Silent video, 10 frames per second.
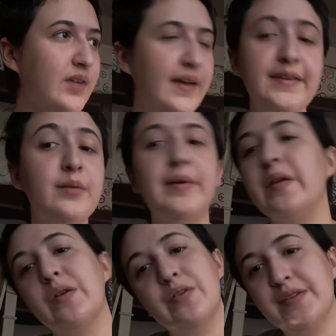And
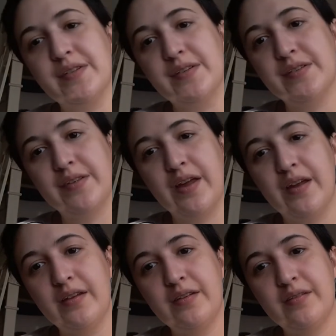nobody notices
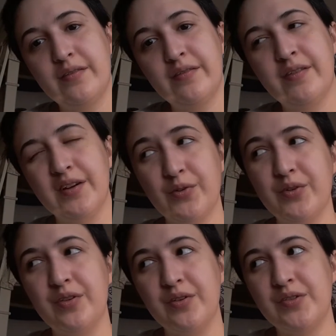that
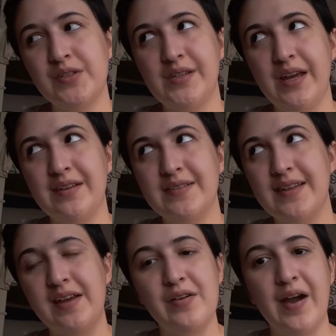those stains
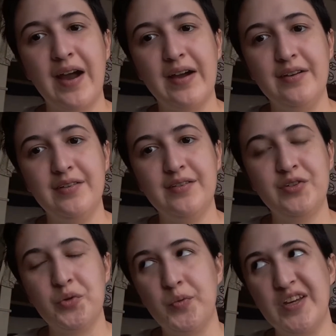that you had
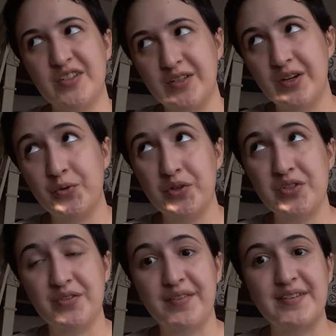2 weeks ago are
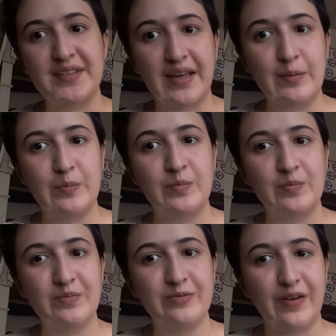still the
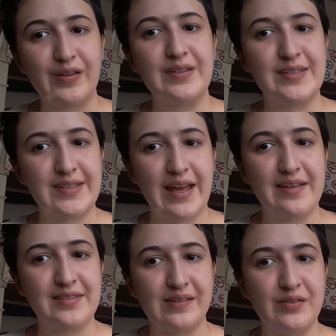same fucking
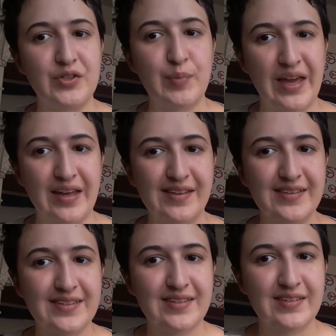stains on those
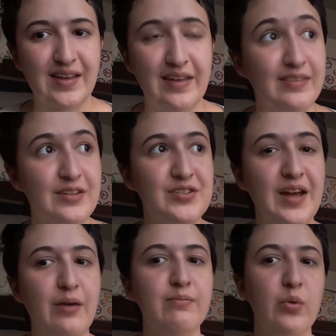pants, and there's
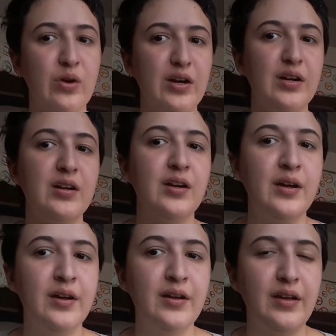now more,
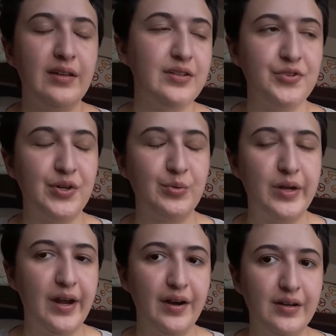and you don't
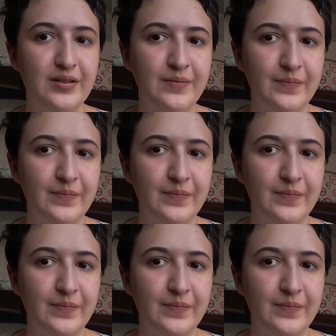care.